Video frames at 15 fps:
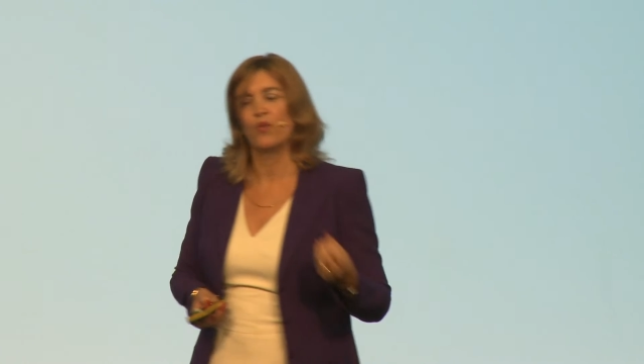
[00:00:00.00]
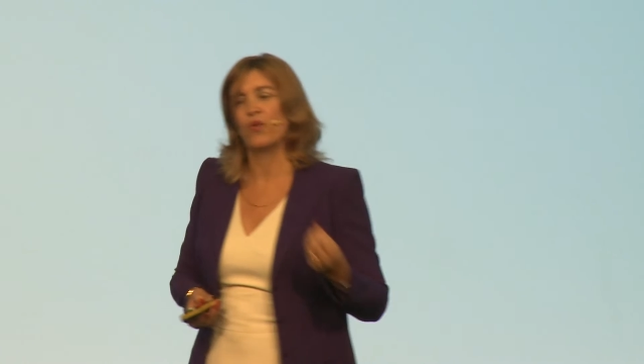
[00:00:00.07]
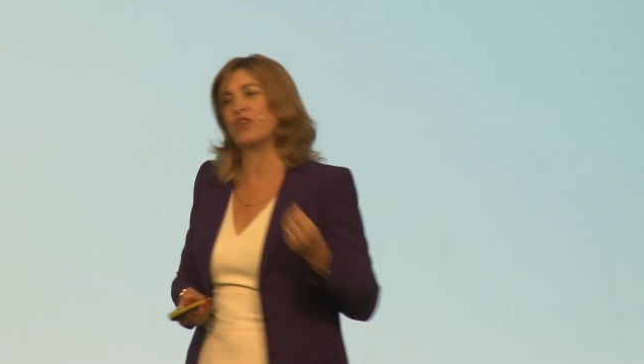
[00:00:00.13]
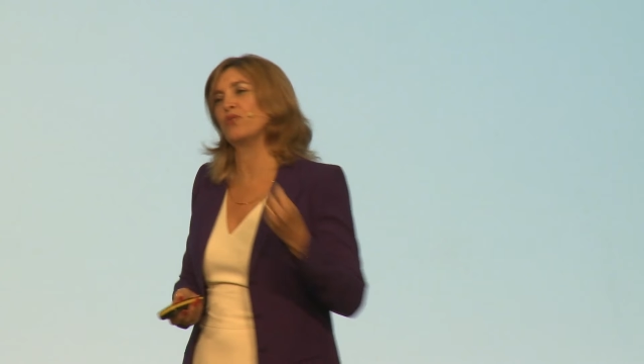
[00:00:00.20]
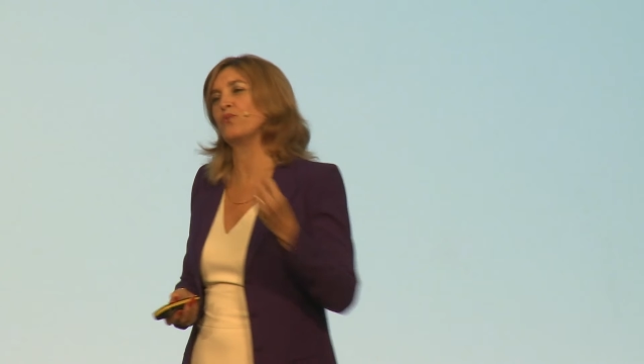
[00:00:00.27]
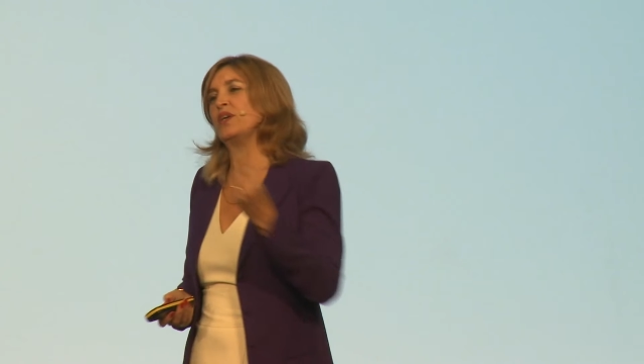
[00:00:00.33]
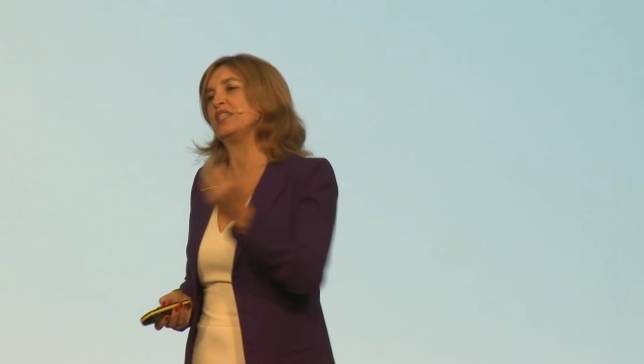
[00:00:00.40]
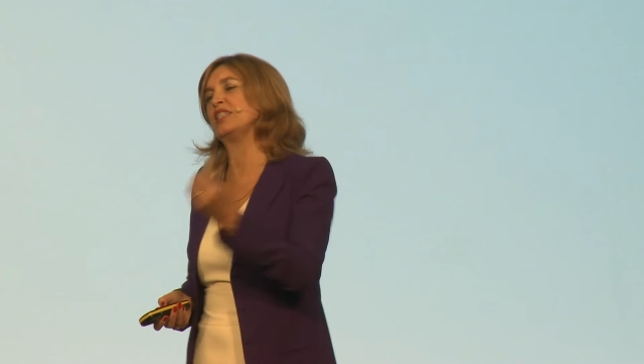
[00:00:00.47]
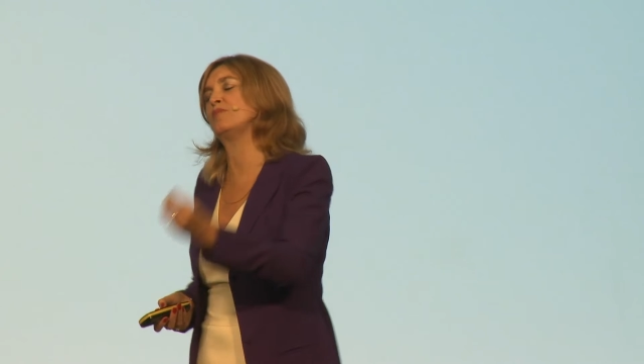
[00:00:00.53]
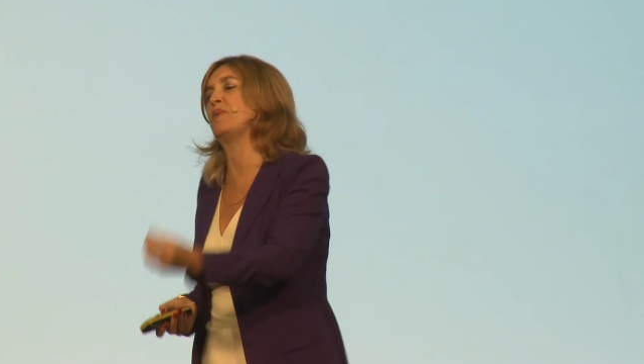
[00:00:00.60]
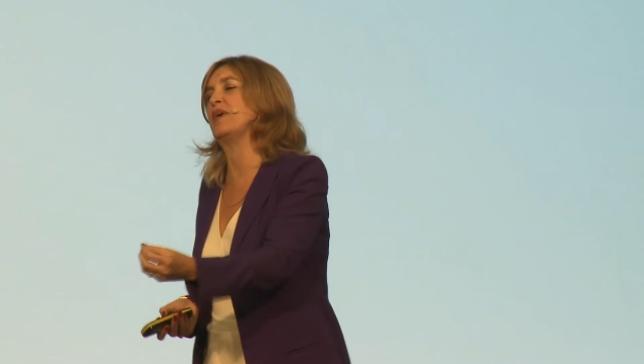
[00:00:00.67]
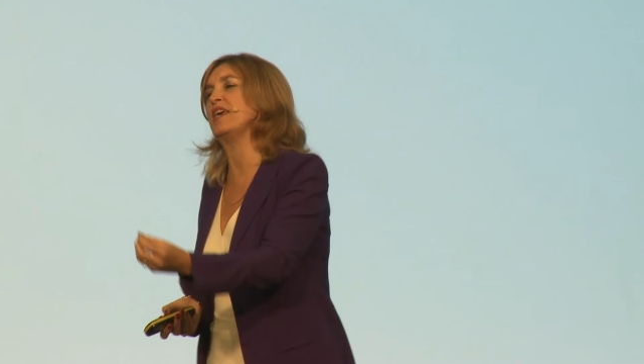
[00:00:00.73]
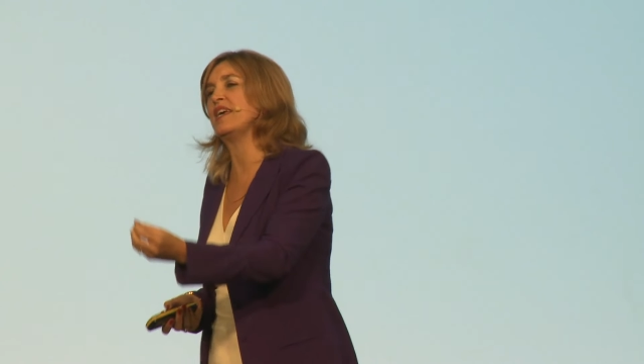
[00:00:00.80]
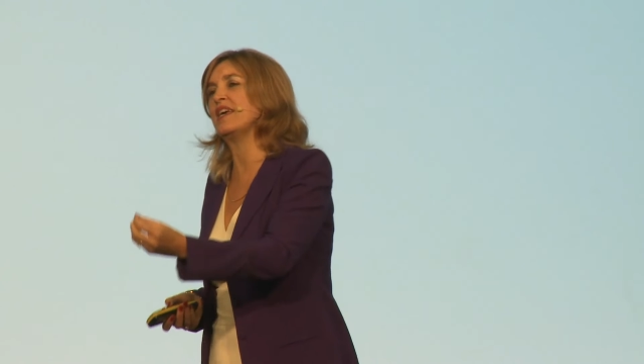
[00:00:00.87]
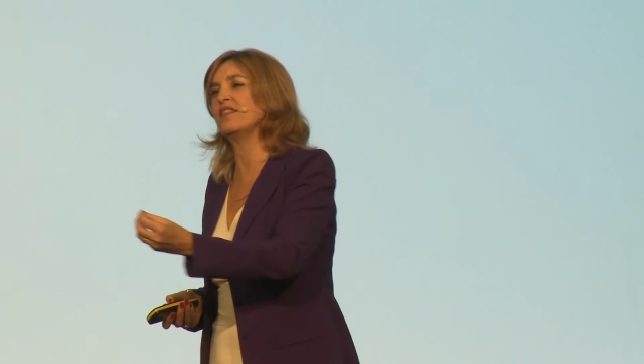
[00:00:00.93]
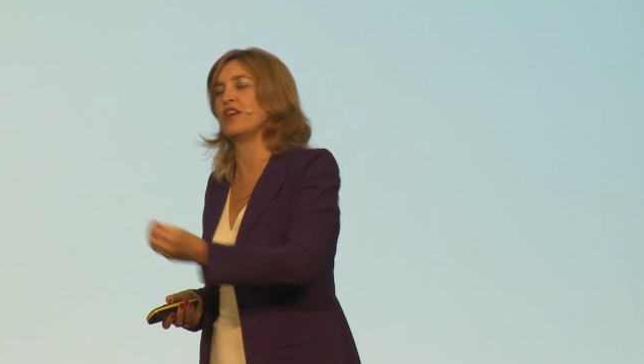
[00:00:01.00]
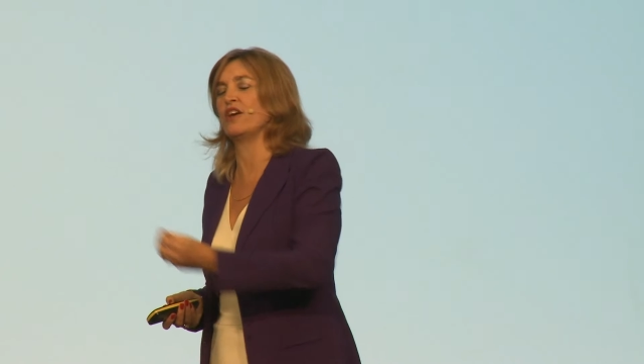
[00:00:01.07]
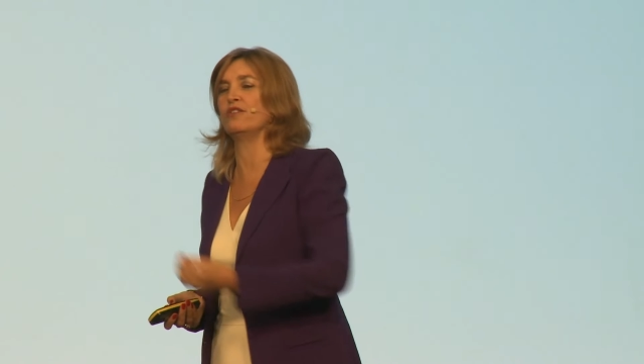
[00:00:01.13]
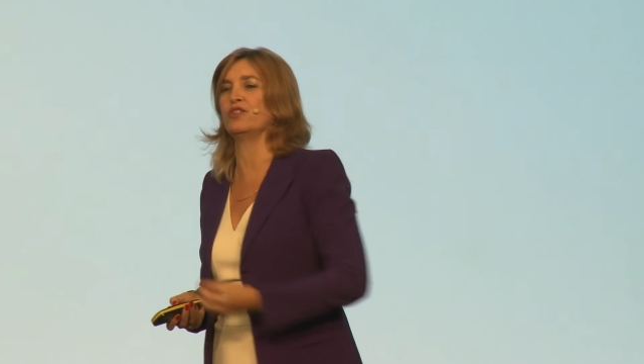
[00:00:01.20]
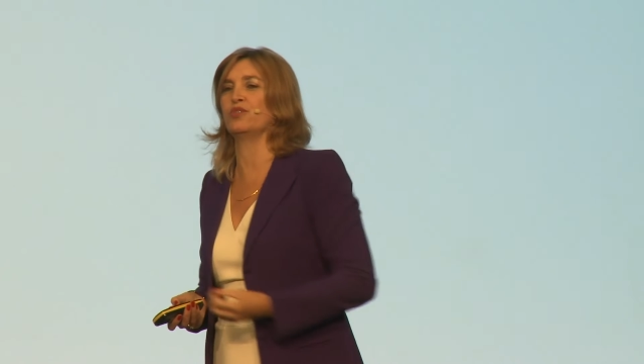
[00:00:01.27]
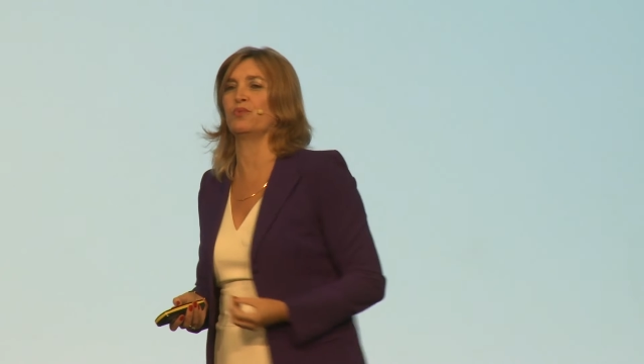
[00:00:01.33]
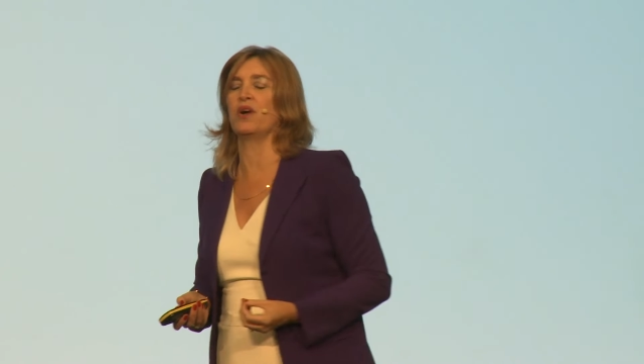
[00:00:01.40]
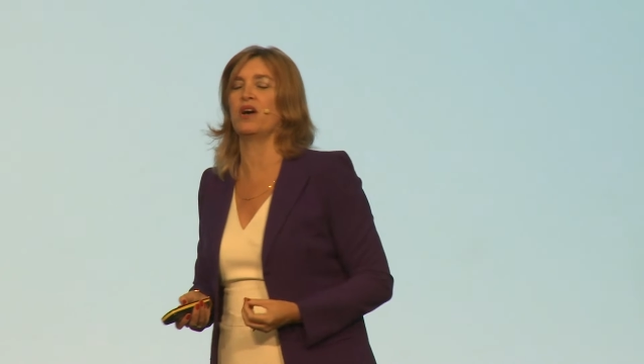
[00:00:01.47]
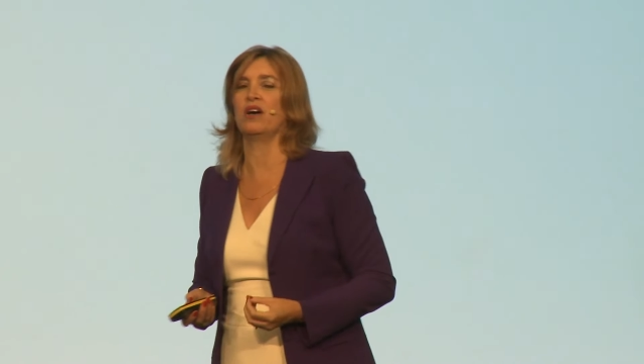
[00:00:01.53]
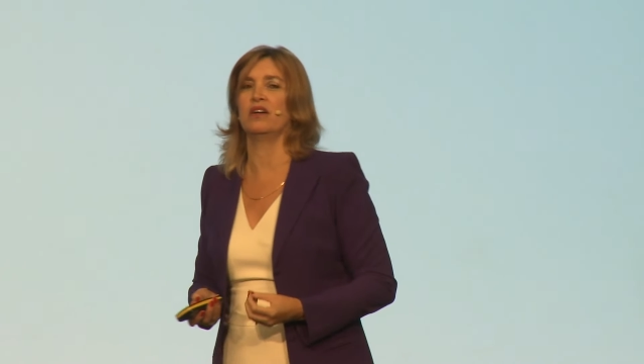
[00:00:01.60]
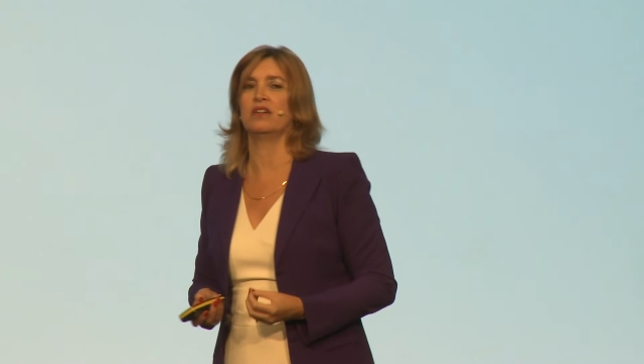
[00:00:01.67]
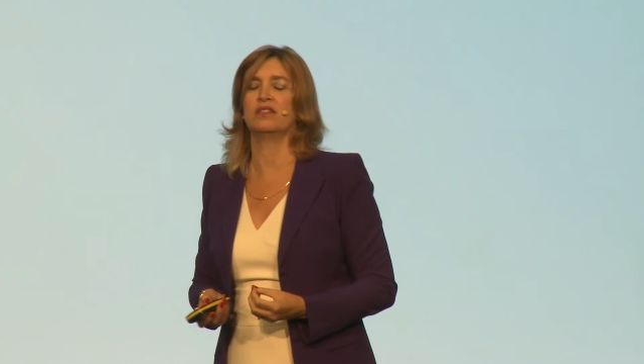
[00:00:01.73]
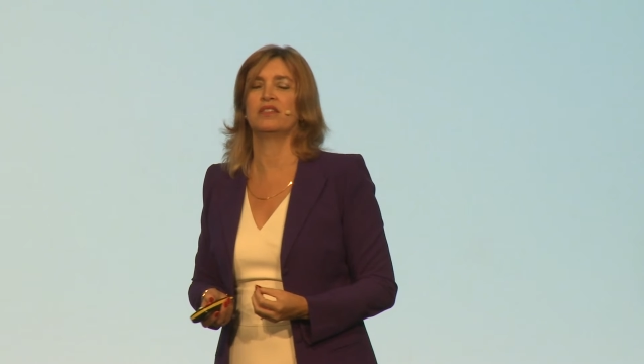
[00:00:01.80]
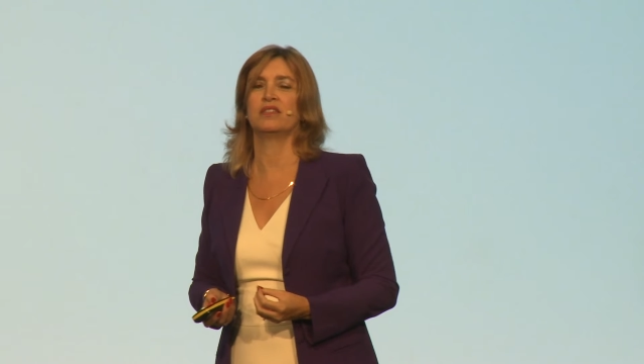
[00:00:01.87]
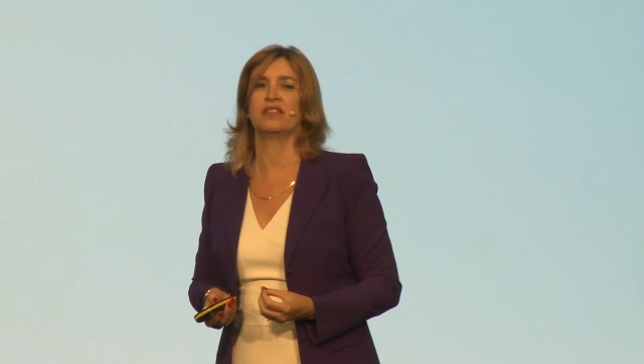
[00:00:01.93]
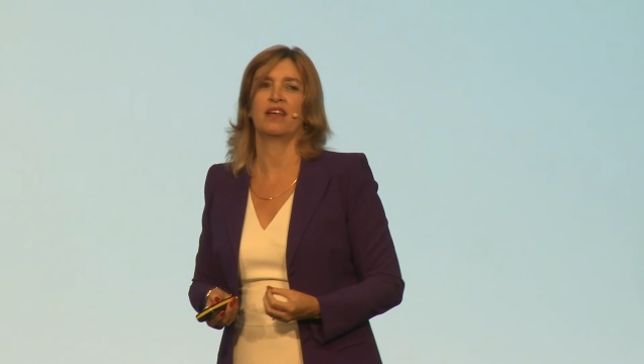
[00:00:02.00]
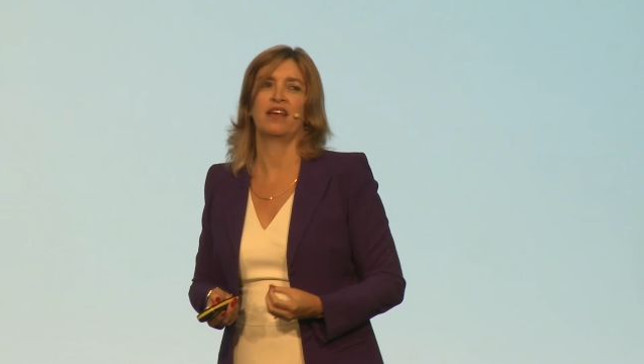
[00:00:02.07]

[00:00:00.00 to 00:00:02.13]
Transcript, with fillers: whether we're speaking those words.